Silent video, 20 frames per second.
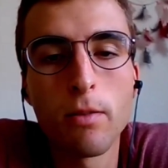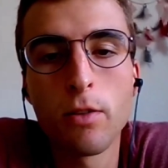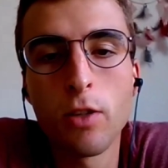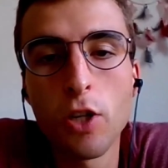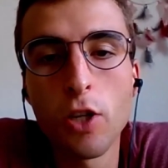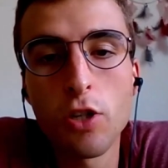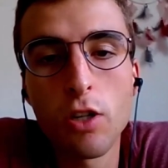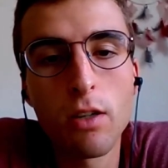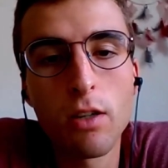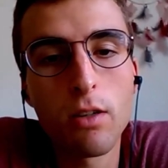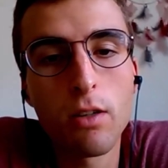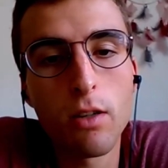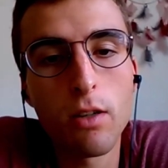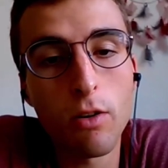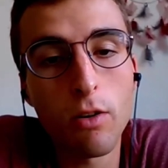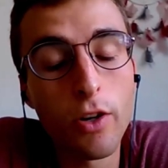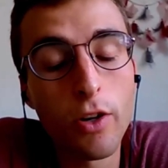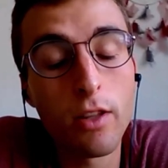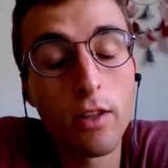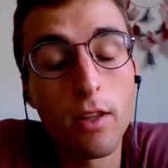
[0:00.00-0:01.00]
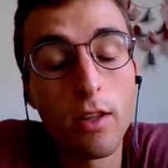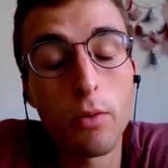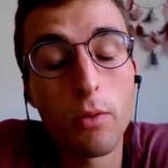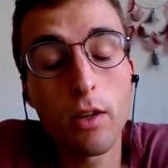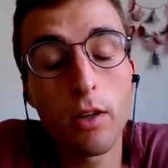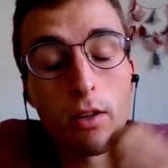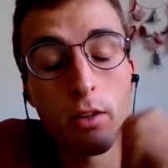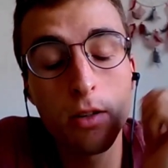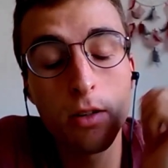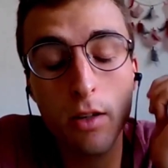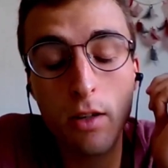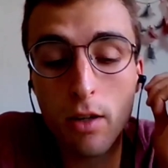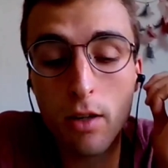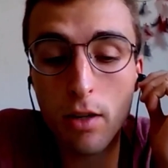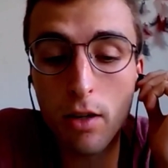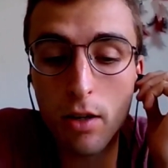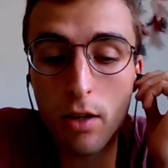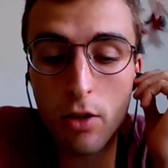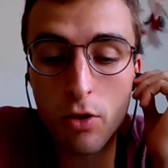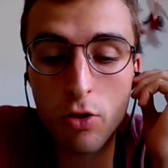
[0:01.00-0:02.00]
teaching orienteering
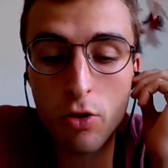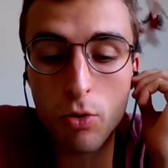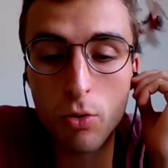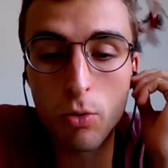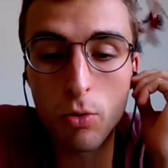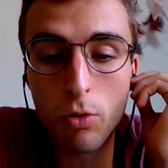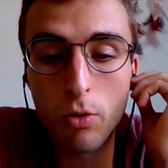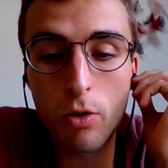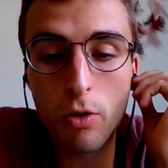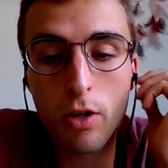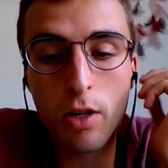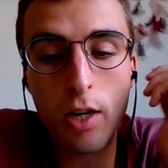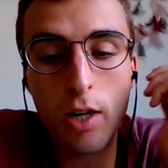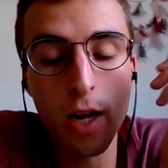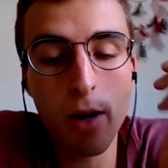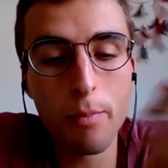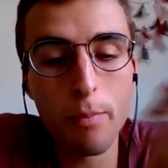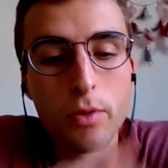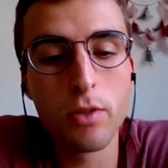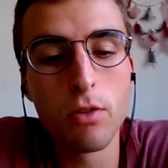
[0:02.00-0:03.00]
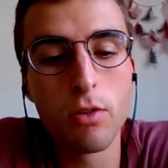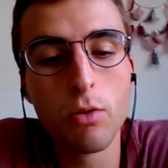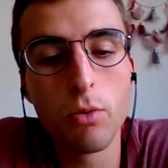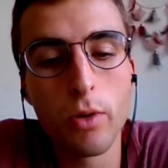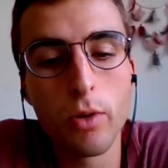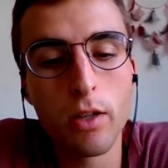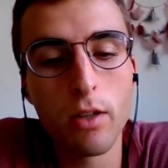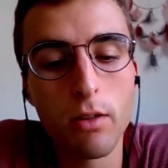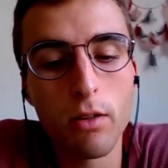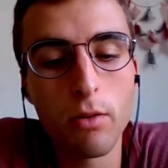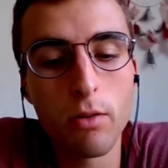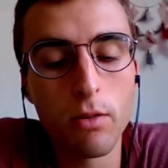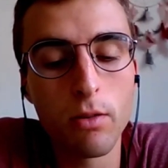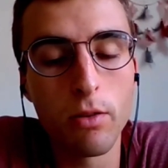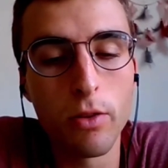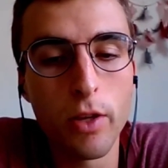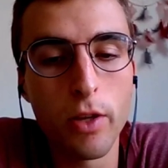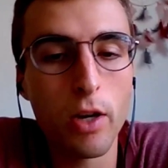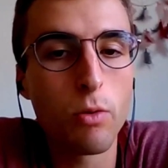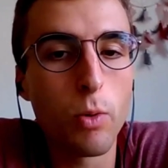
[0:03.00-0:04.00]
in school, or clubs doing
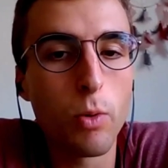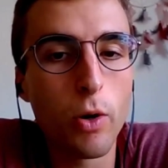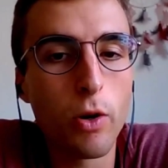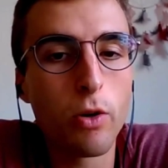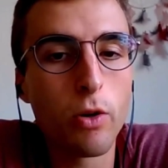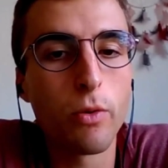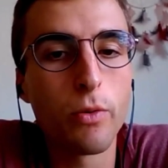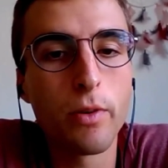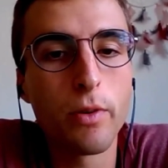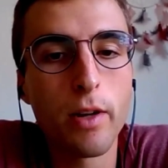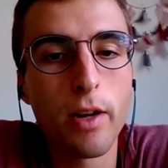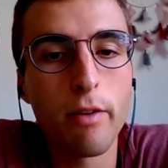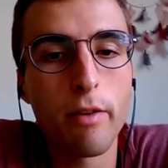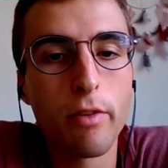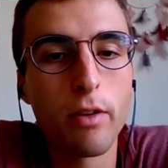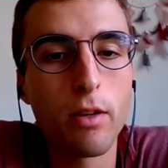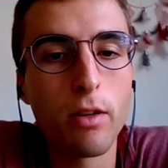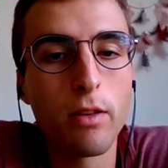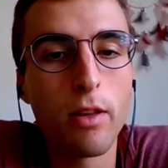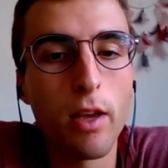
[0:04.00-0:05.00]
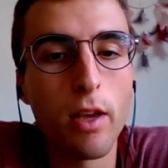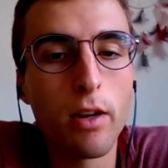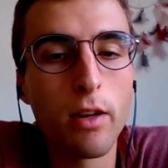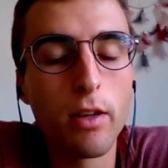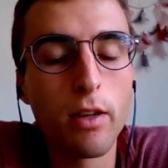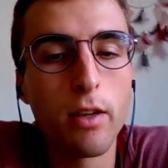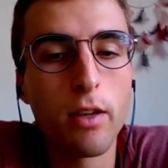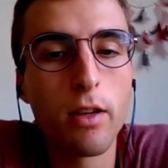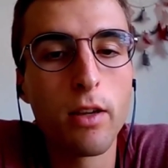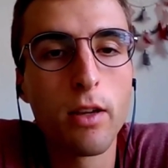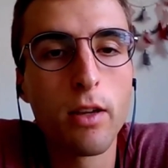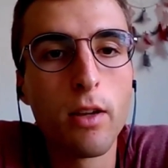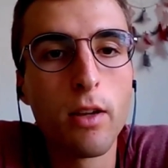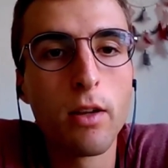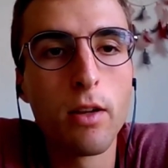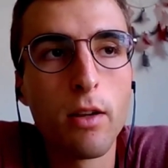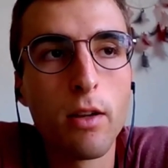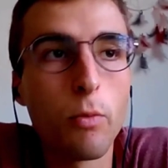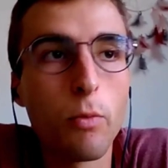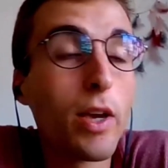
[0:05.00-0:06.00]
their work on having daily,
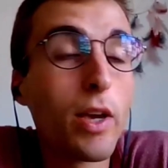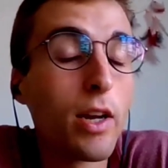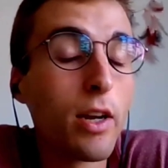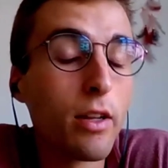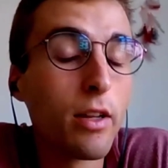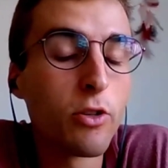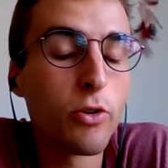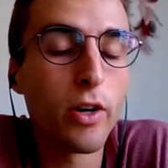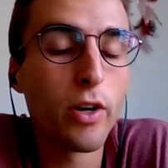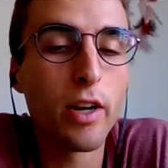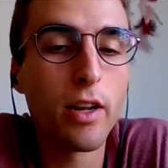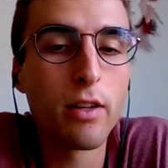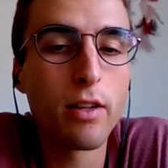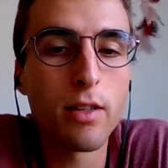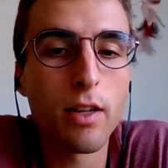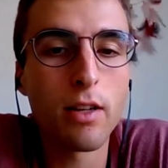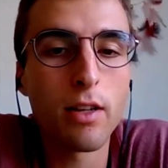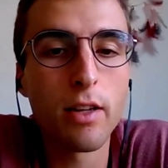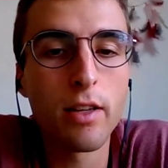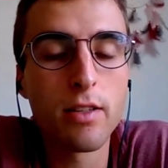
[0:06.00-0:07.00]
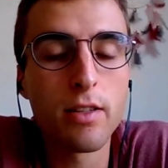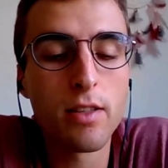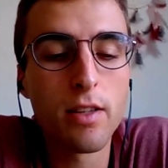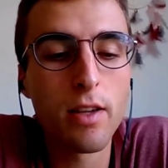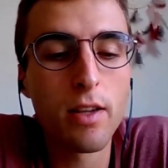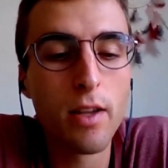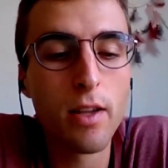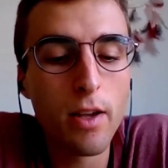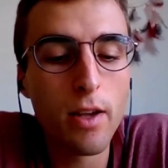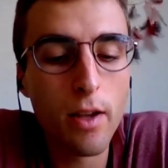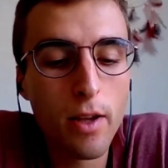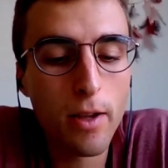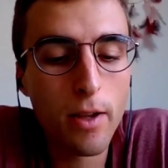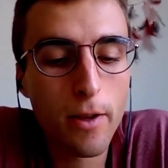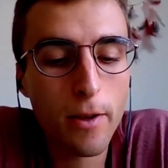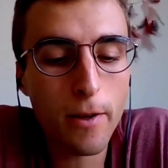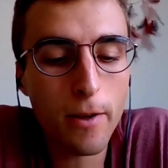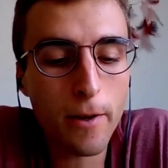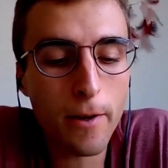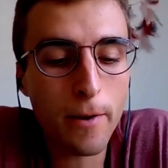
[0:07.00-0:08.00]
weekly trainings at least,
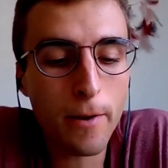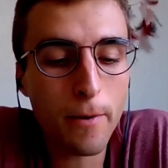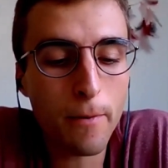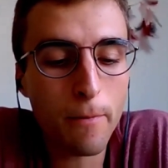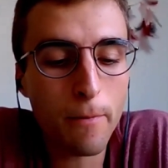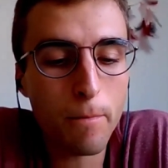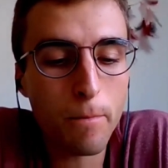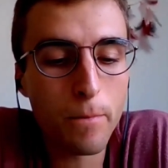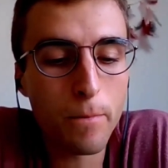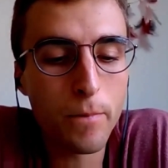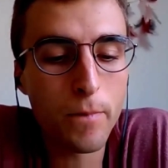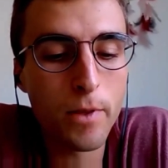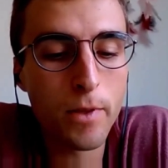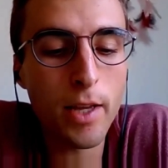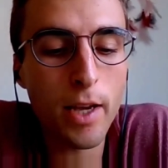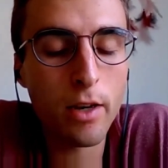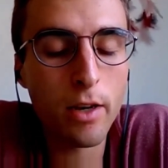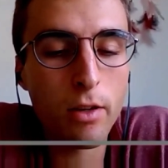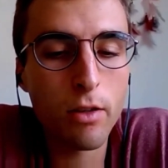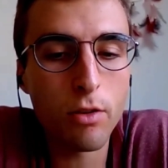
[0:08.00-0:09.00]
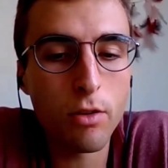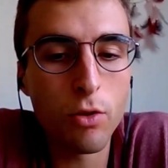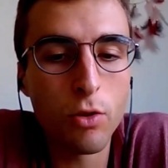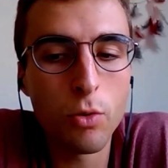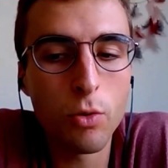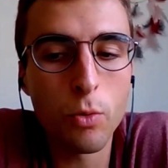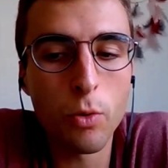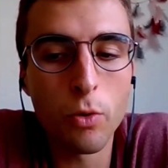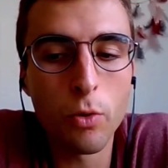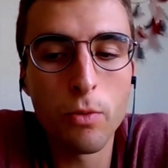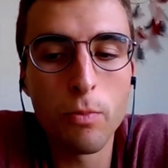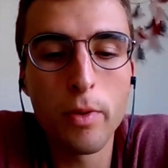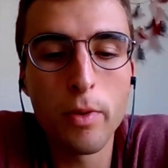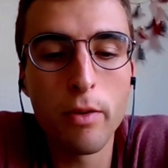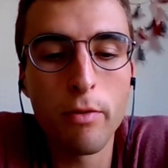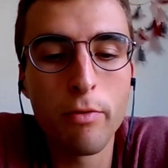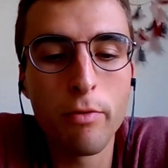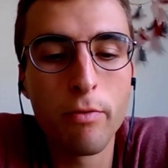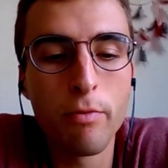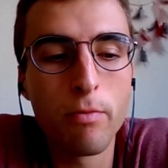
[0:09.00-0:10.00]
then you won't
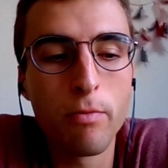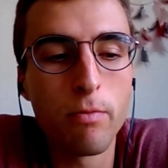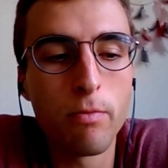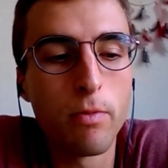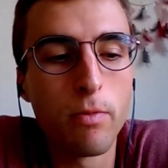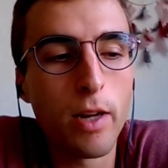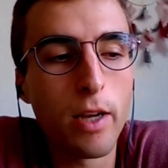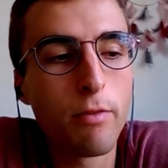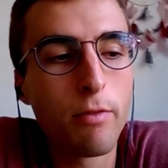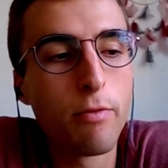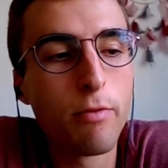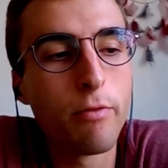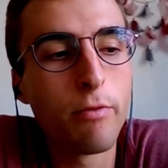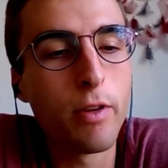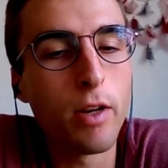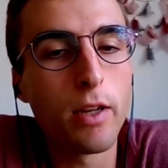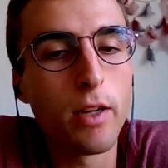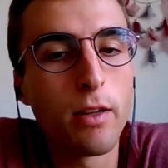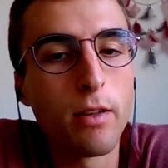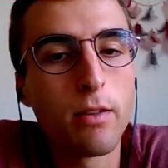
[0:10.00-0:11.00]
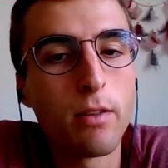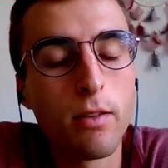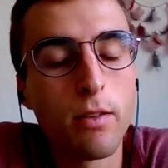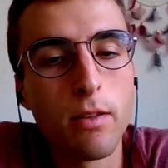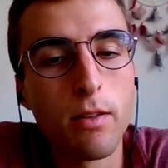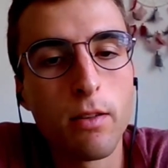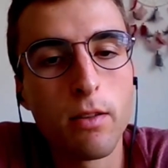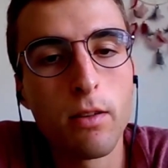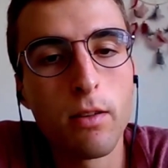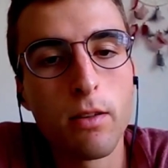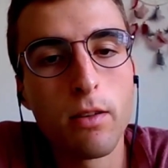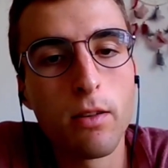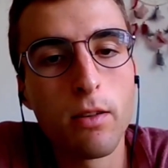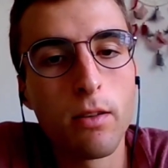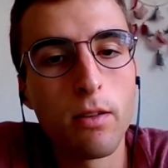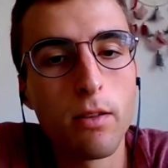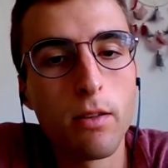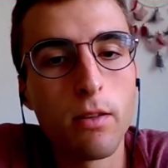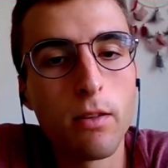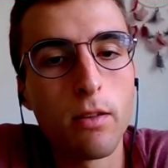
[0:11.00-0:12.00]
be like filling
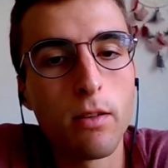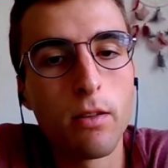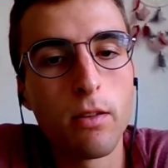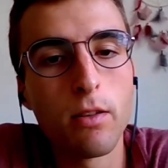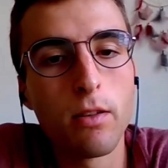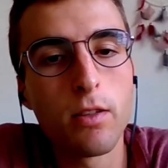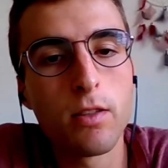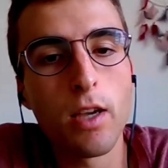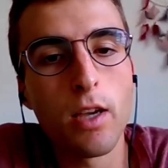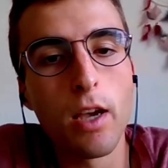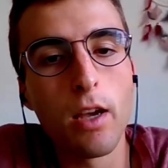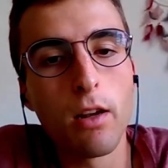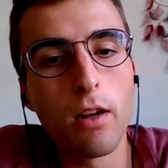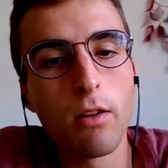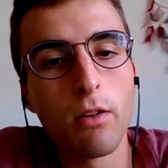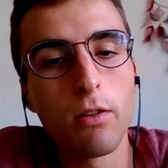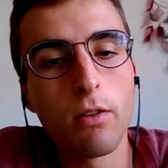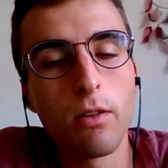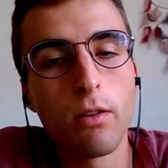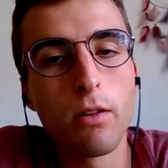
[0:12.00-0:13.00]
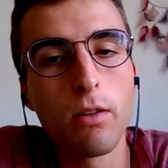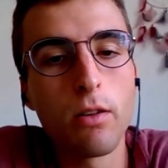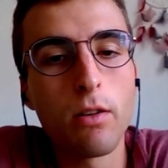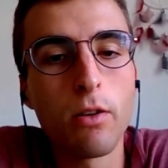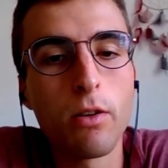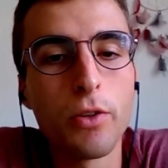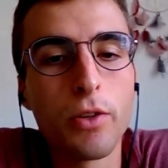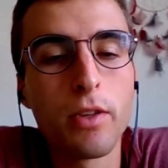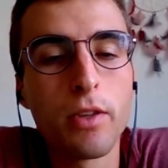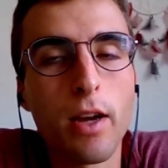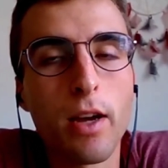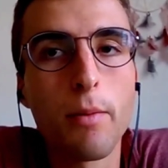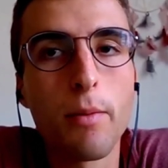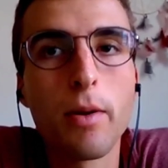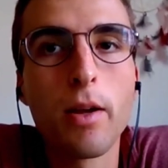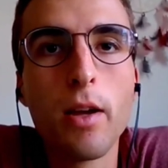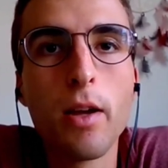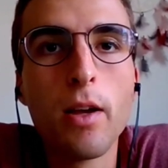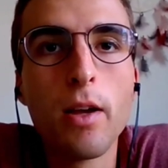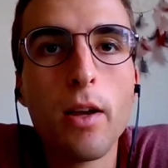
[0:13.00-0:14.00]
the scale all the
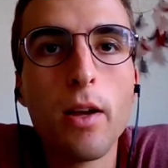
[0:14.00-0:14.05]
time.